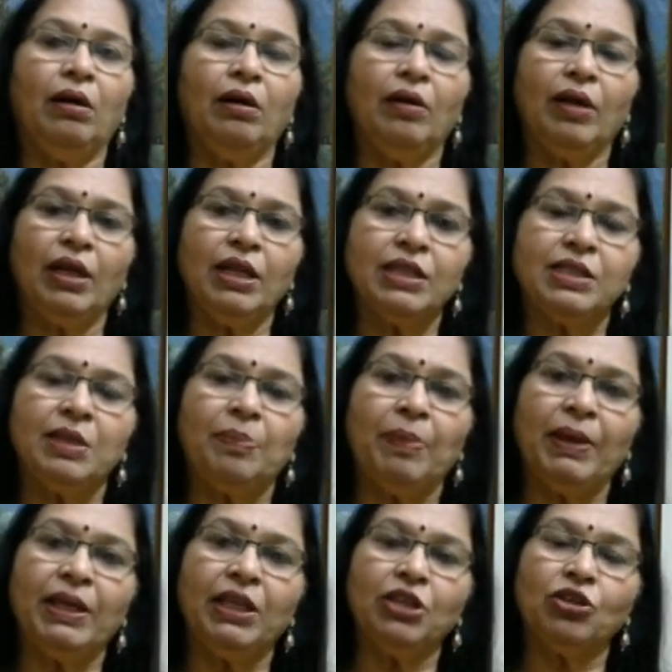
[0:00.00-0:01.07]
is
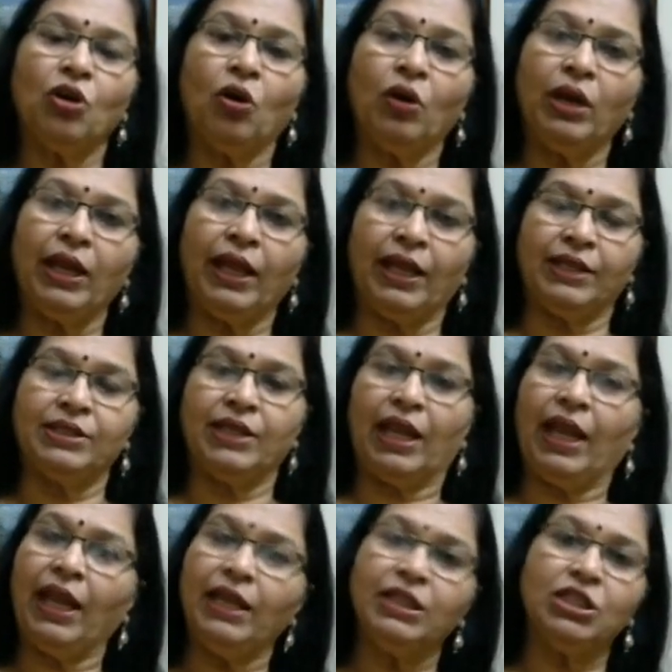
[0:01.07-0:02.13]
dependent on age.
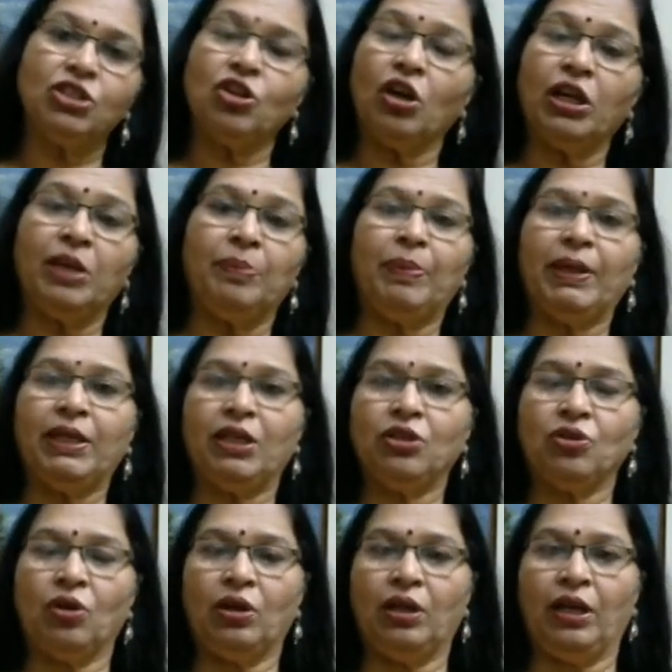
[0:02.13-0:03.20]
Age is not dependent
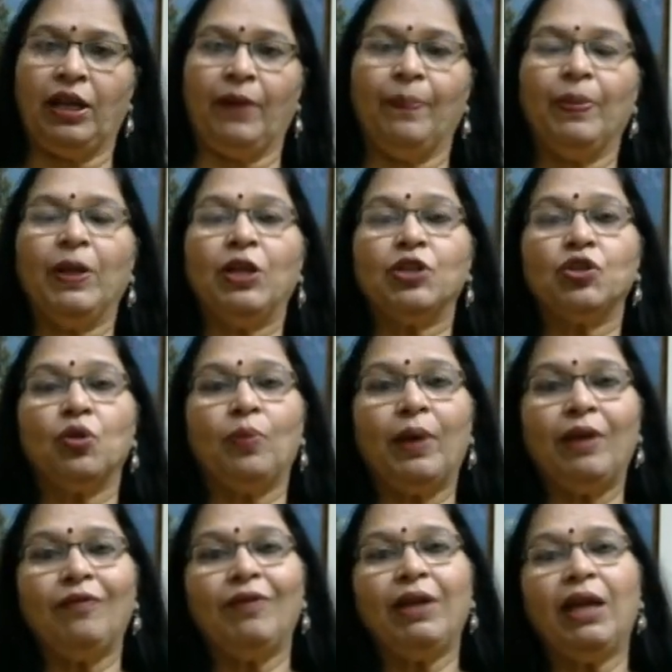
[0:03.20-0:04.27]
on earning. So
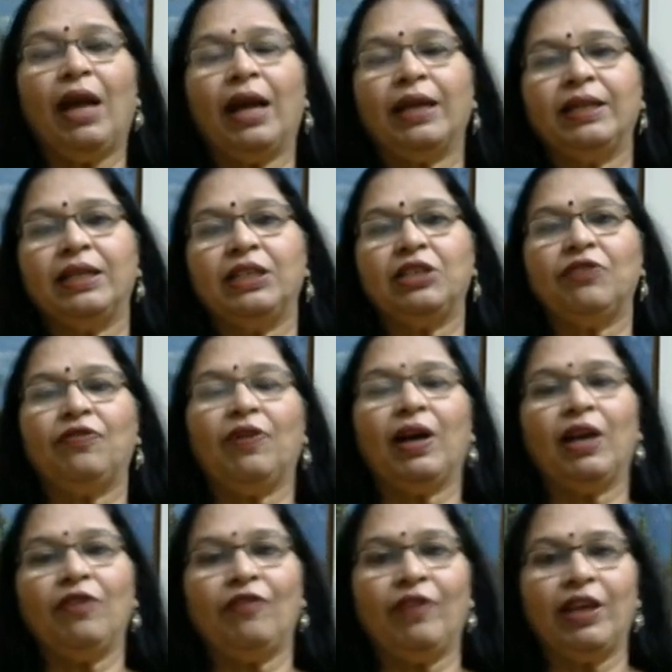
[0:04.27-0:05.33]
when we identify
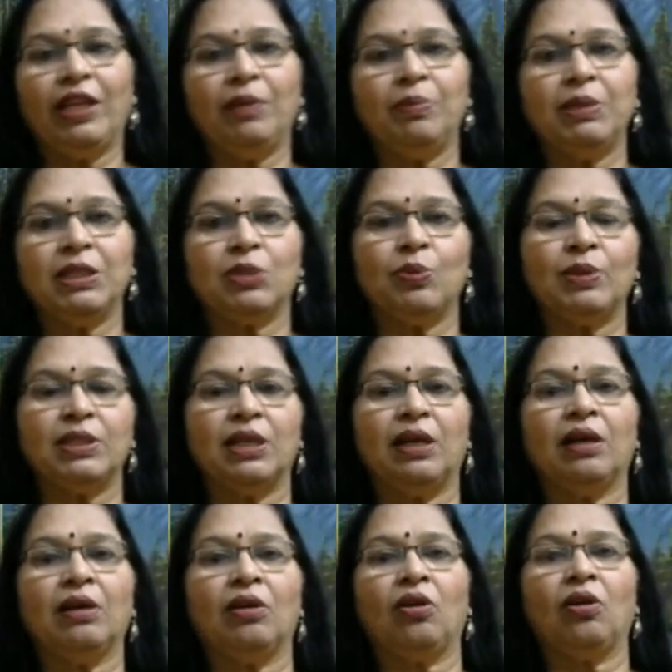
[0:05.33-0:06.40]
variables which
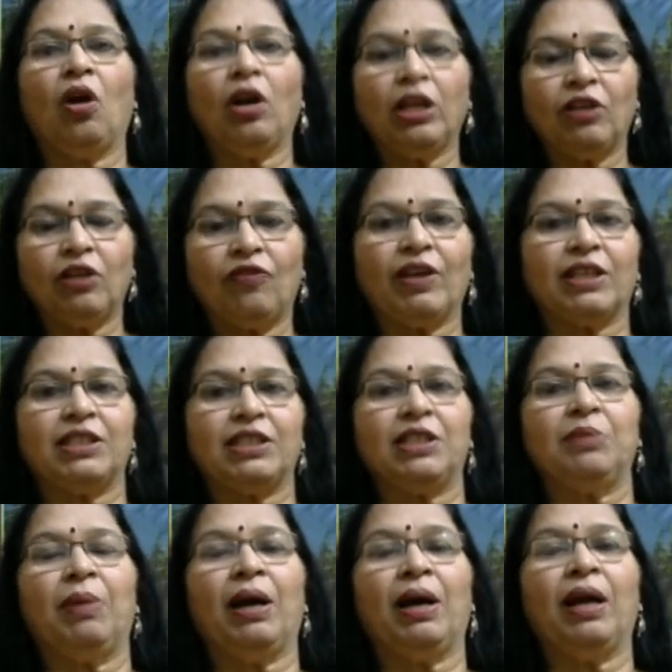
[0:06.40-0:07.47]
are not affected
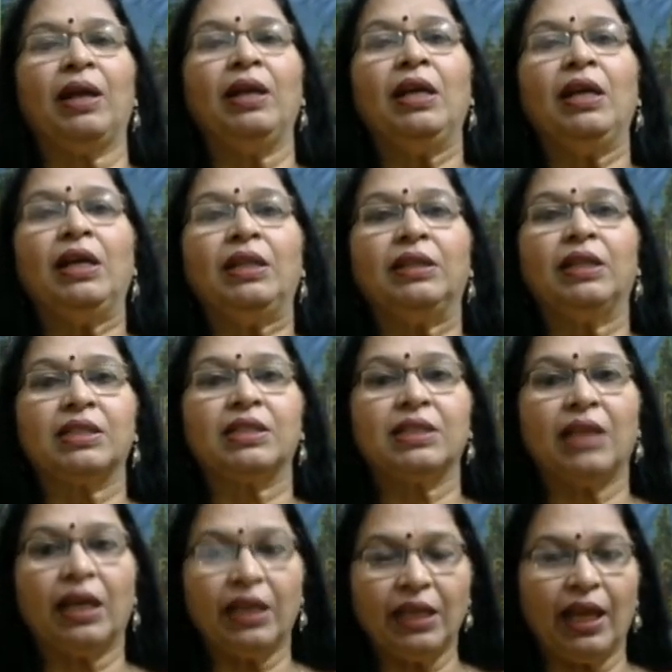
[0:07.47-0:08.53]
by the
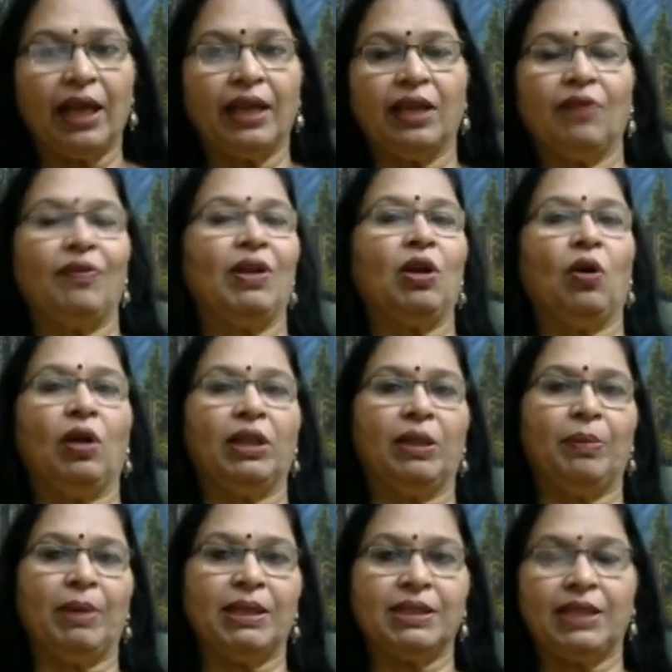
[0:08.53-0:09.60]
study area, we call
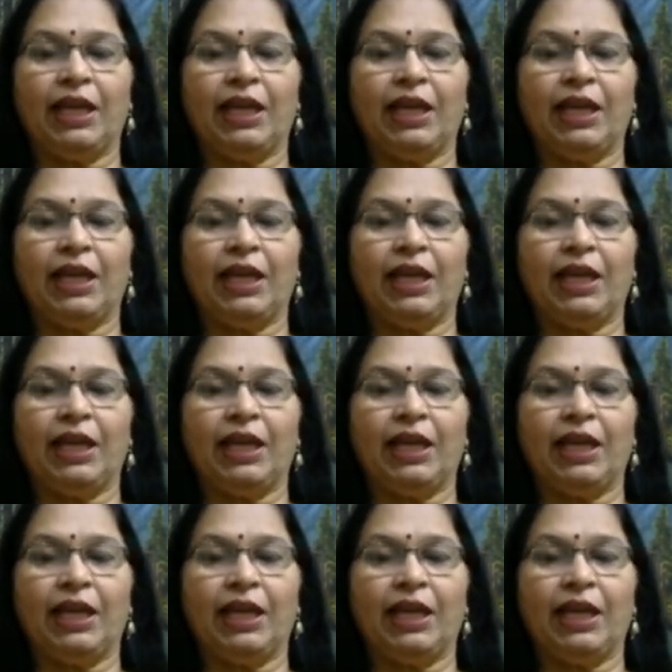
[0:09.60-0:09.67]
them as